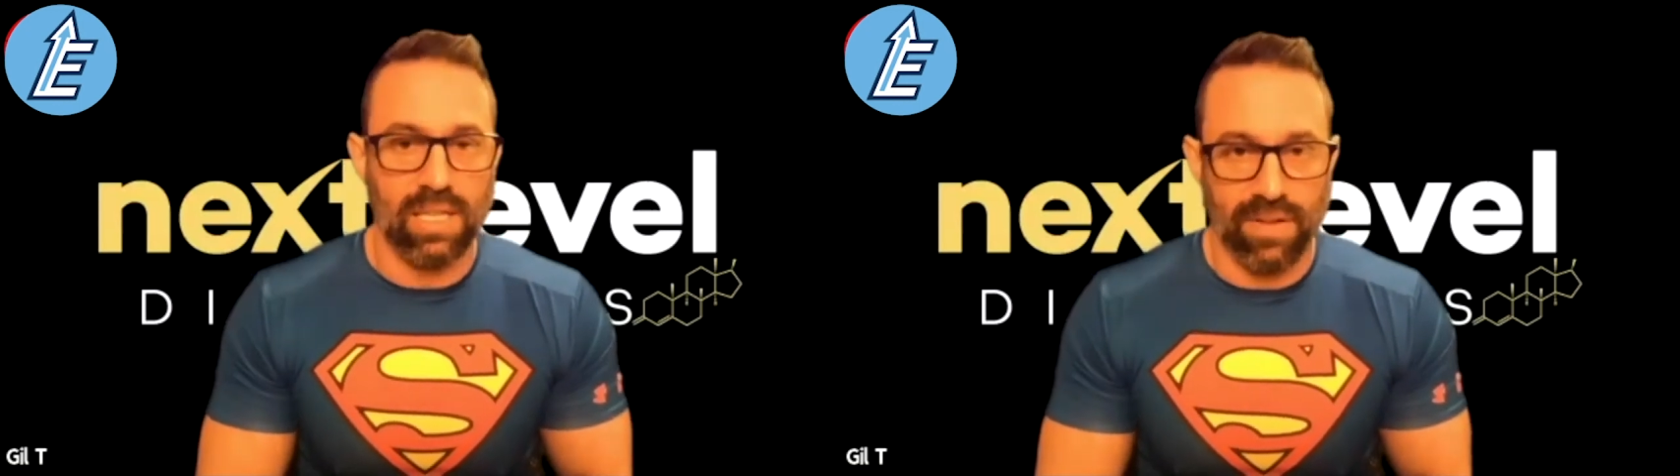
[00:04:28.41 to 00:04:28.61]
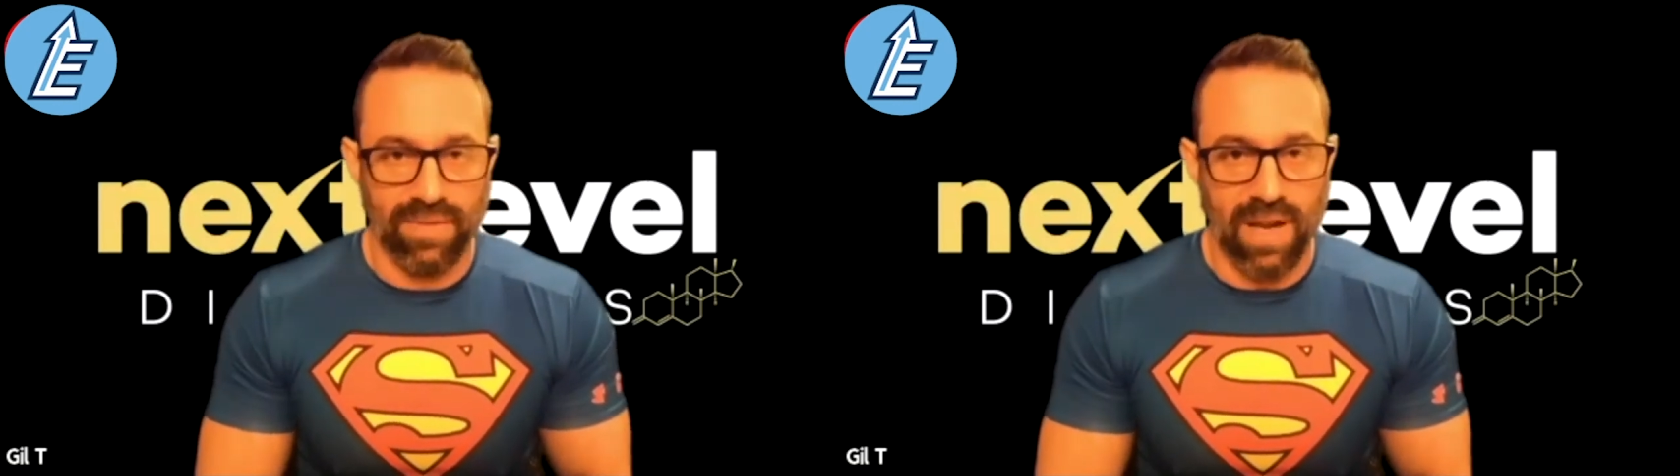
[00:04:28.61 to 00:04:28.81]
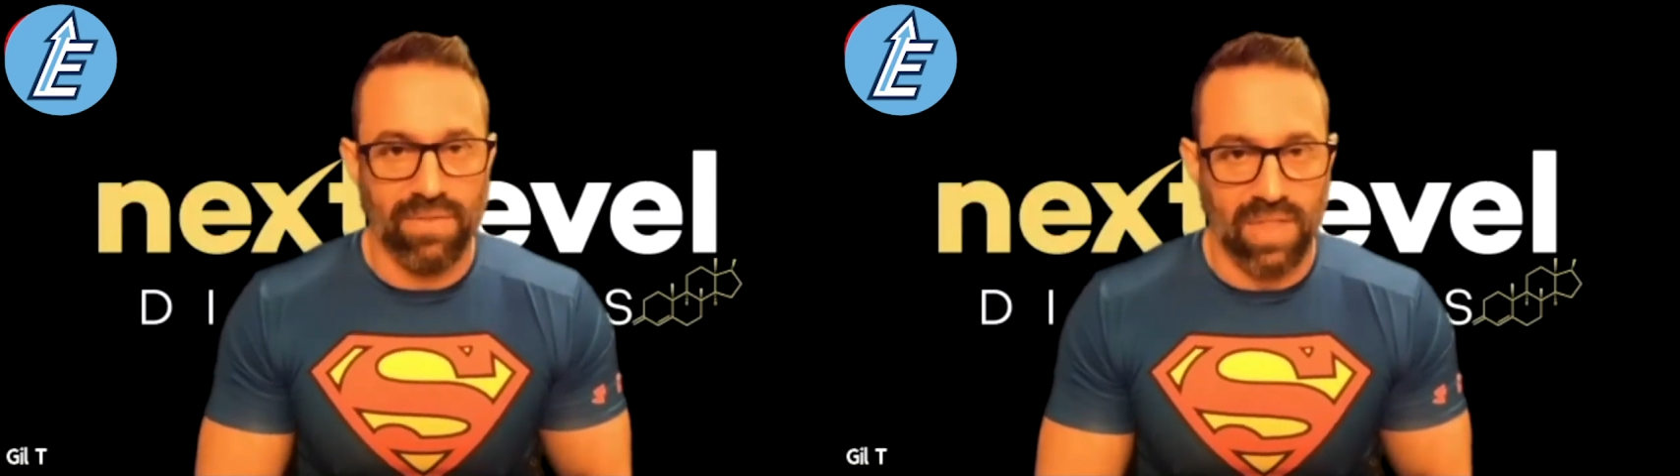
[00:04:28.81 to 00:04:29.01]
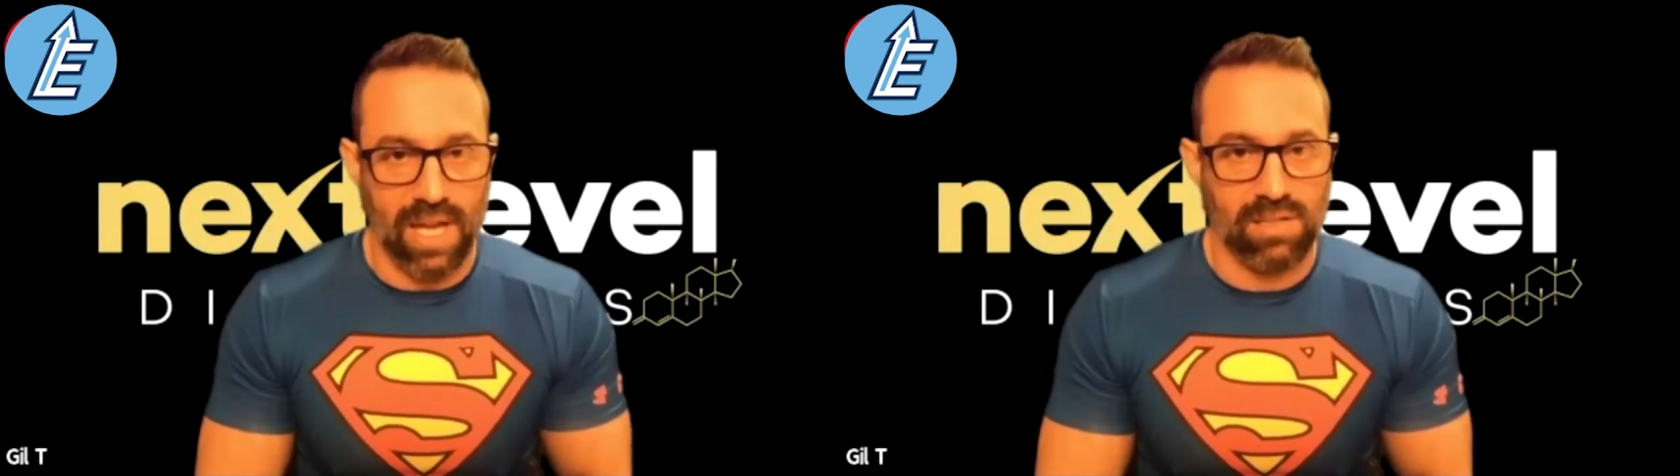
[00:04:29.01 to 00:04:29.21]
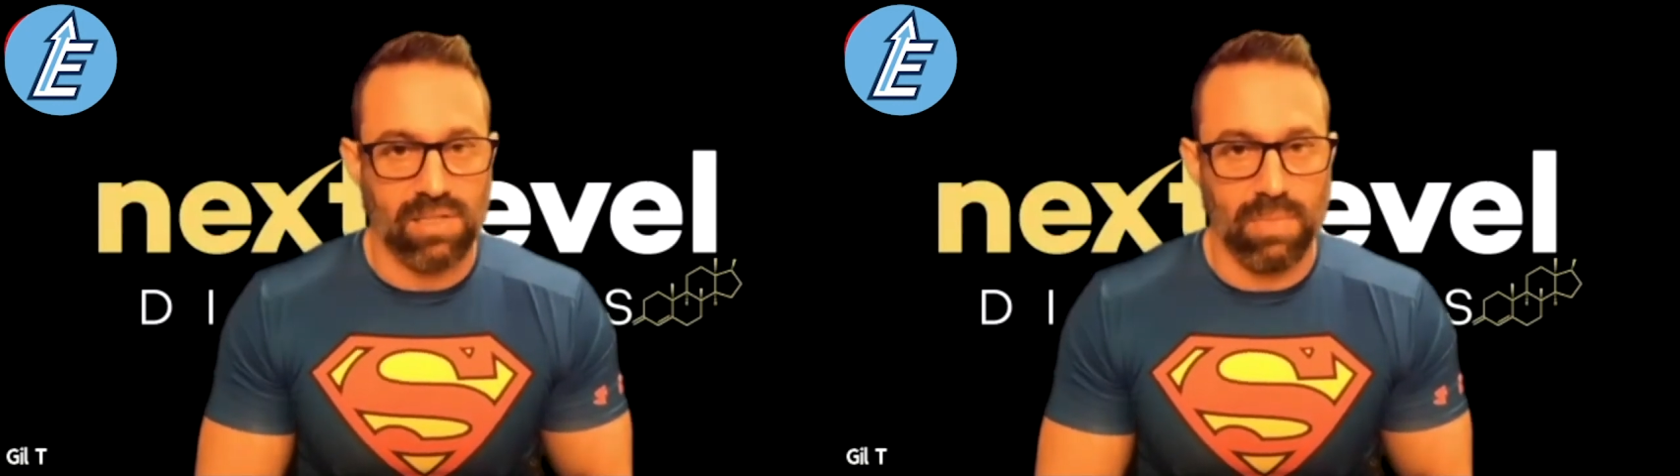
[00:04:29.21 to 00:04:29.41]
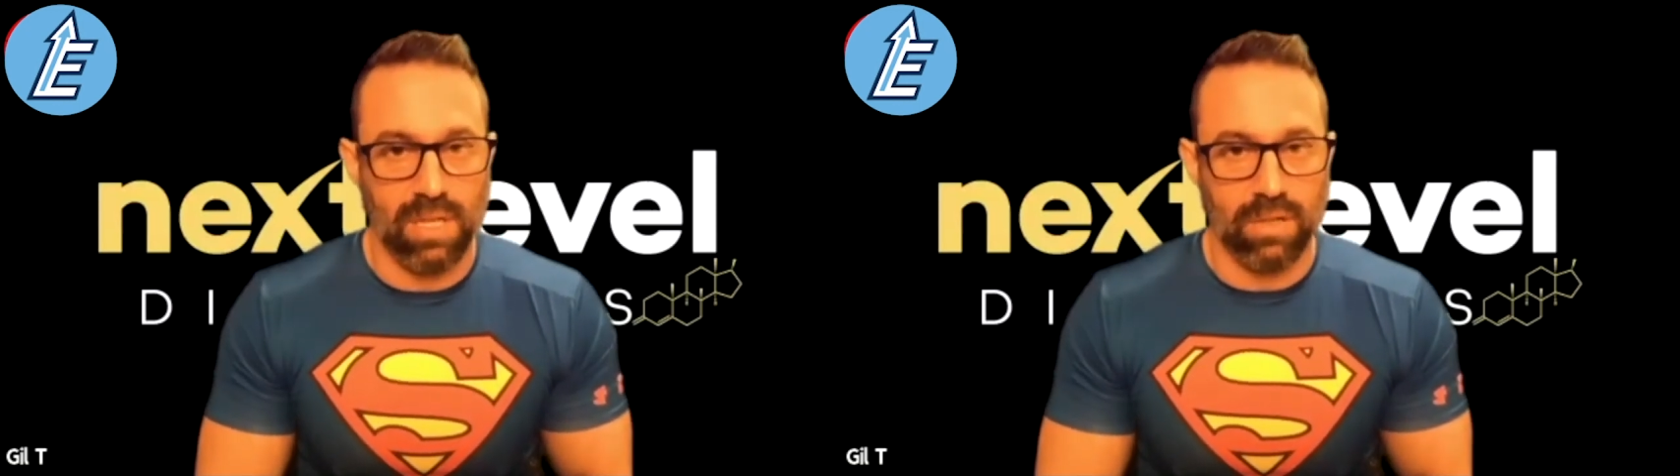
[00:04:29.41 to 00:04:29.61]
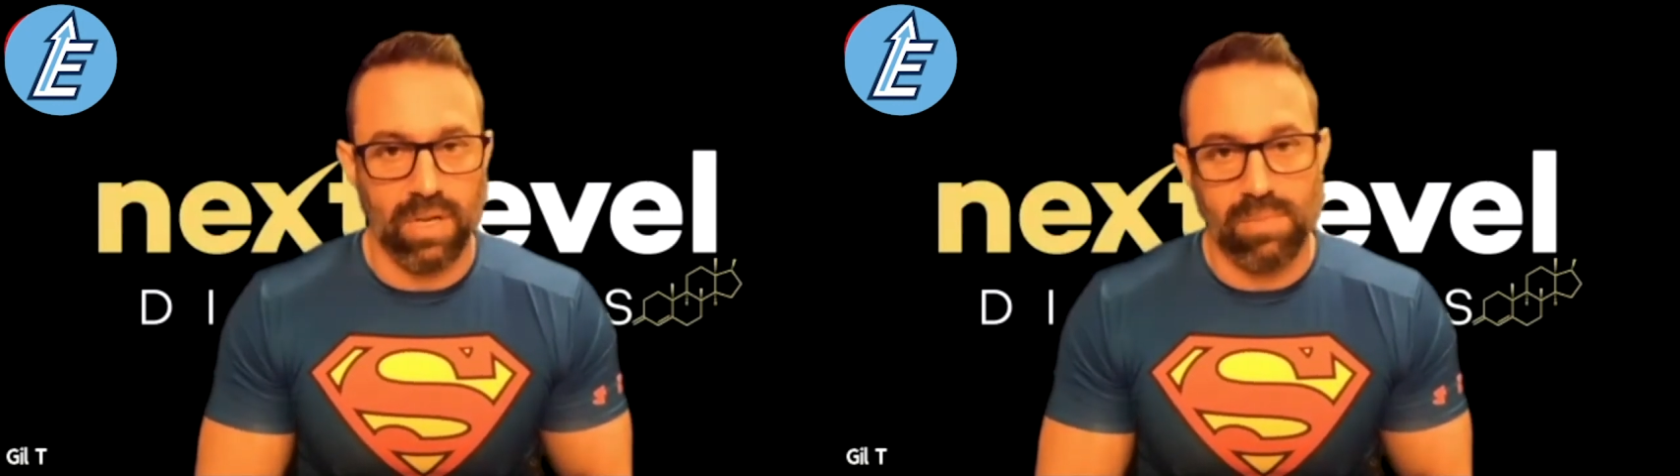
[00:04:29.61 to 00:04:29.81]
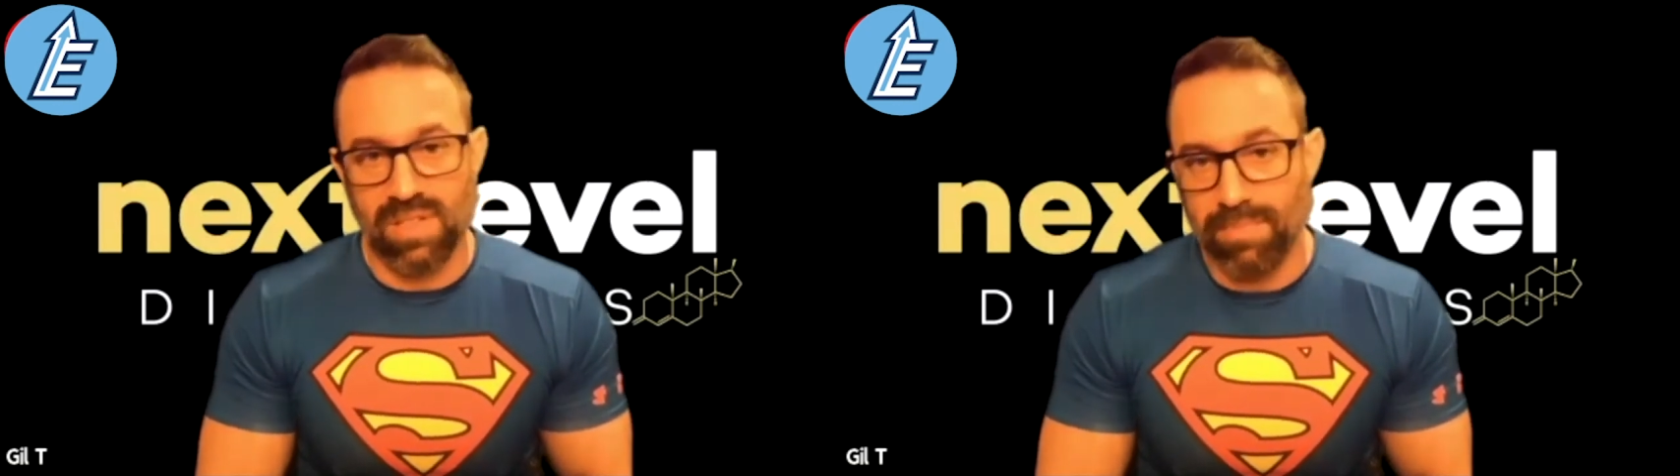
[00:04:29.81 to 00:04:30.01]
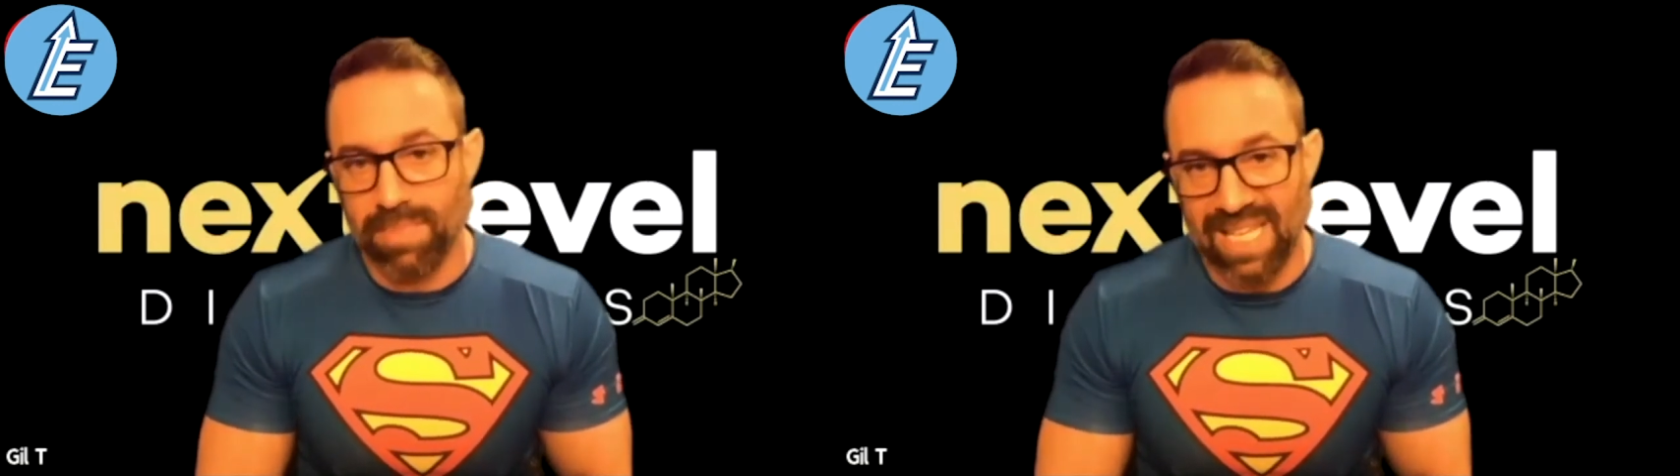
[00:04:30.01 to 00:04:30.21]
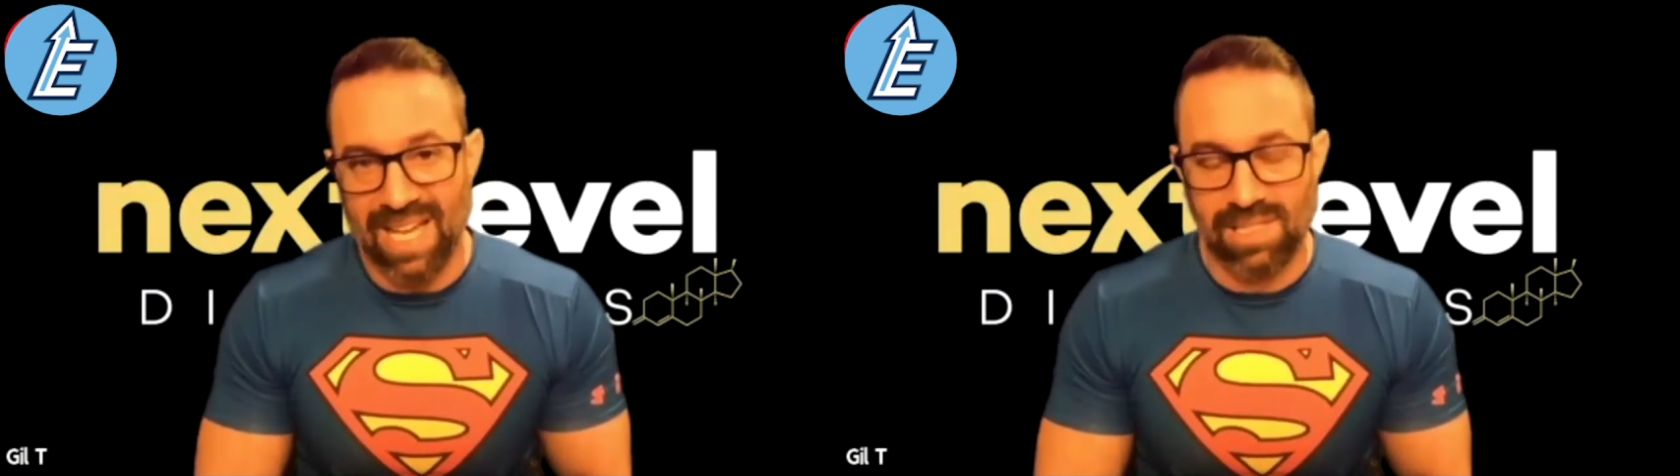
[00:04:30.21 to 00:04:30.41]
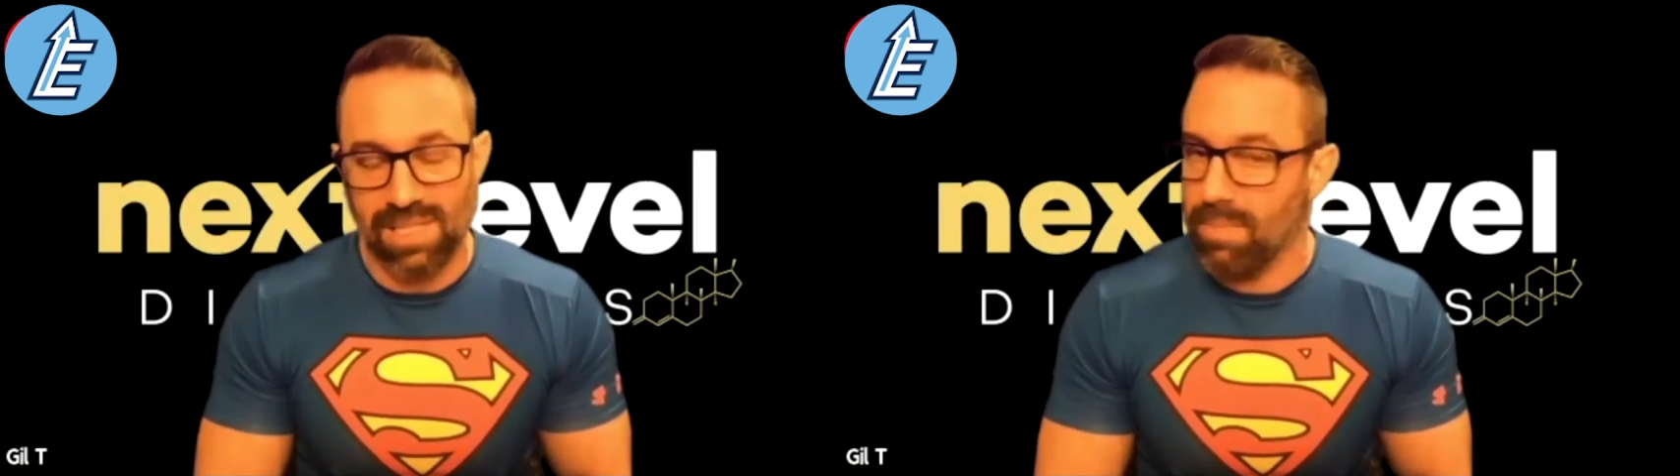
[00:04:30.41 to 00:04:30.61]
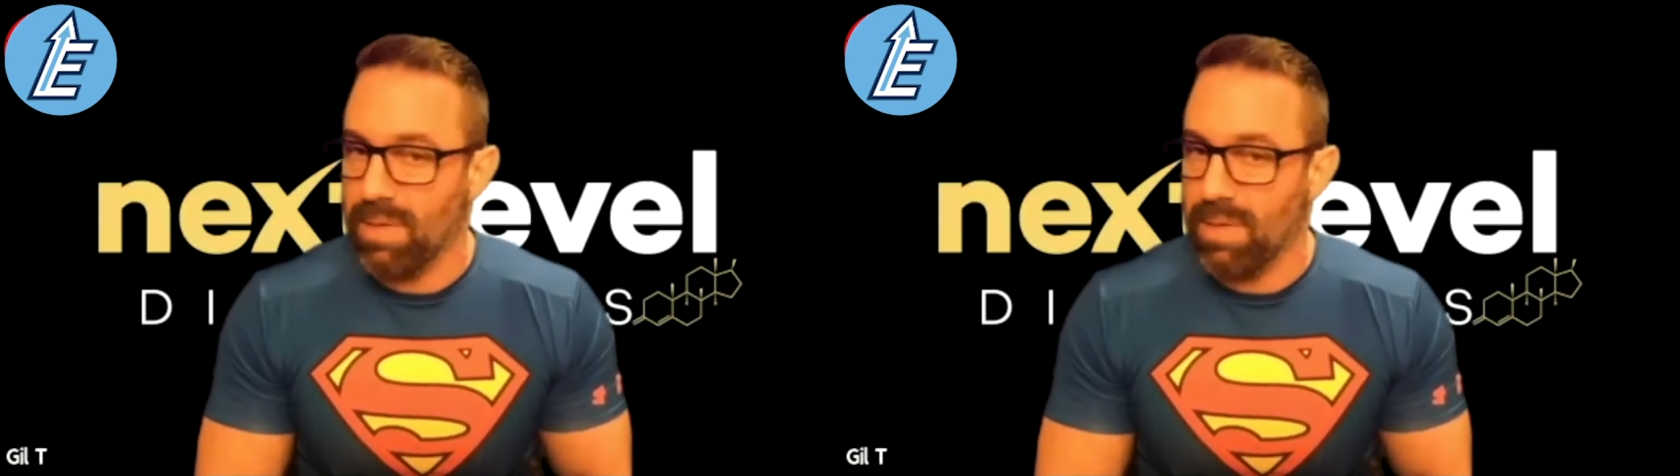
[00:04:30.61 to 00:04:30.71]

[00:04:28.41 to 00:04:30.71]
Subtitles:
5,000 milligrams of potassium,